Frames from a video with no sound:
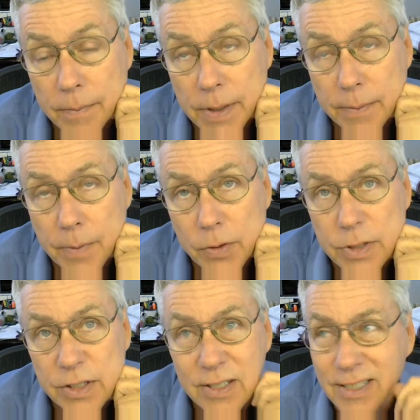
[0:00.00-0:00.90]
But
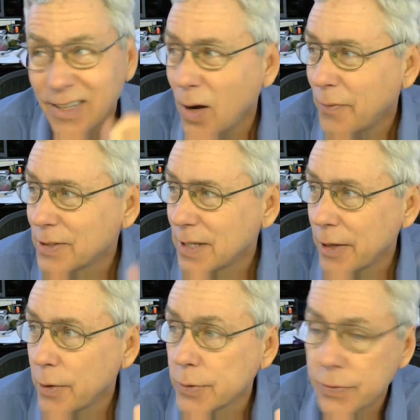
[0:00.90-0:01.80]
this is an office I
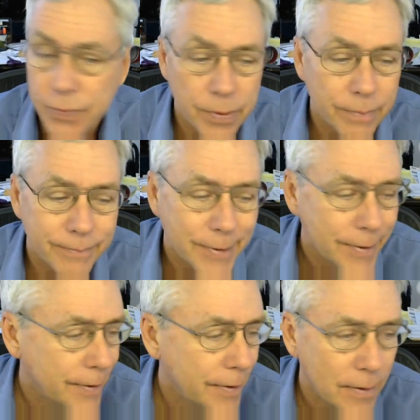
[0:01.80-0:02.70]
use for
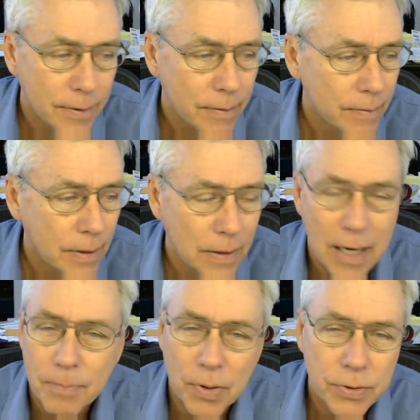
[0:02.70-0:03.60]
a
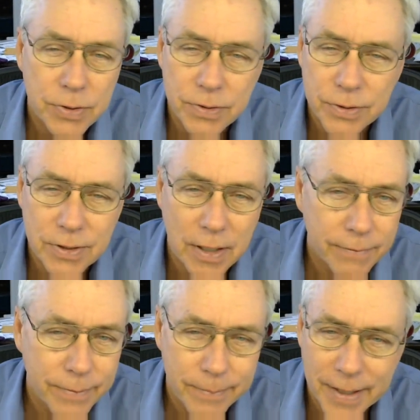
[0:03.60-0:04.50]
lot of personal
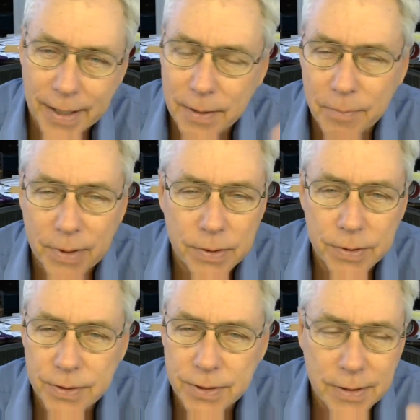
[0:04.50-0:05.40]
stuff and paying the
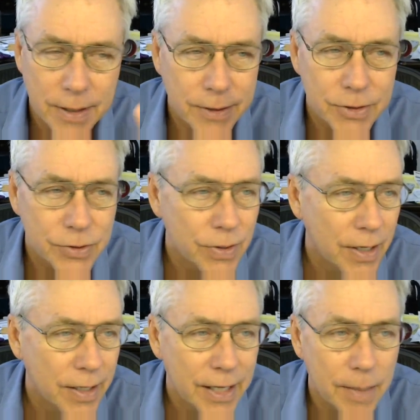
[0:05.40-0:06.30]
bills and just
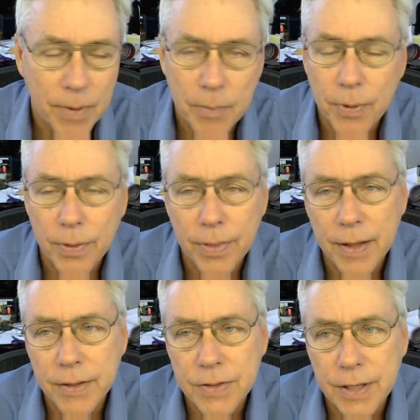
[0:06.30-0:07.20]
trying to keep up with
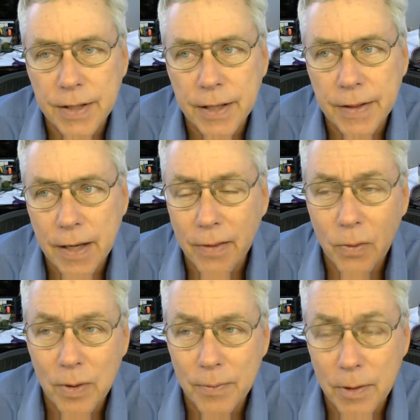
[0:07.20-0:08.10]
things. And then the other
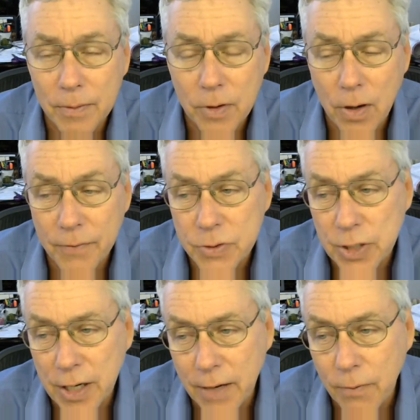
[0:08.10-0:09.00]
one, the office
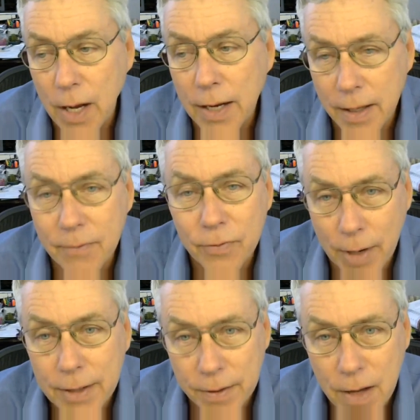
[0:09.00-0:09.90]
that I write
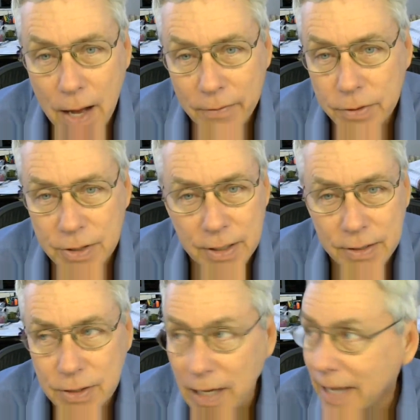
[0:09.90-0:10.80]
the novels in,
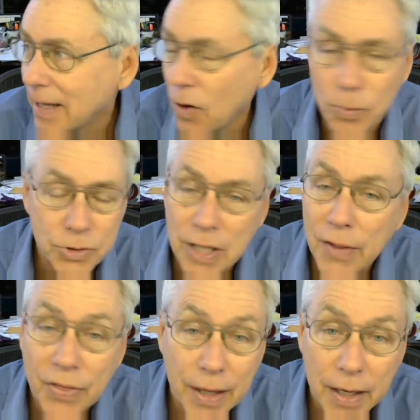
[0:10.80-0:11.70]
has got almost
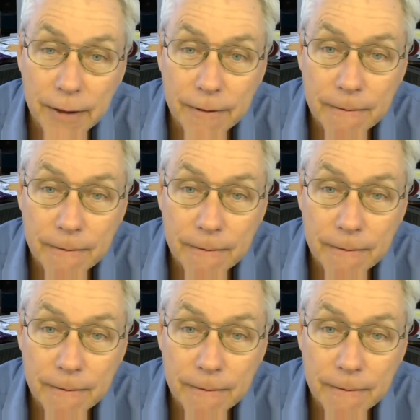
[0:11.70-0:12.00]
nothing in it.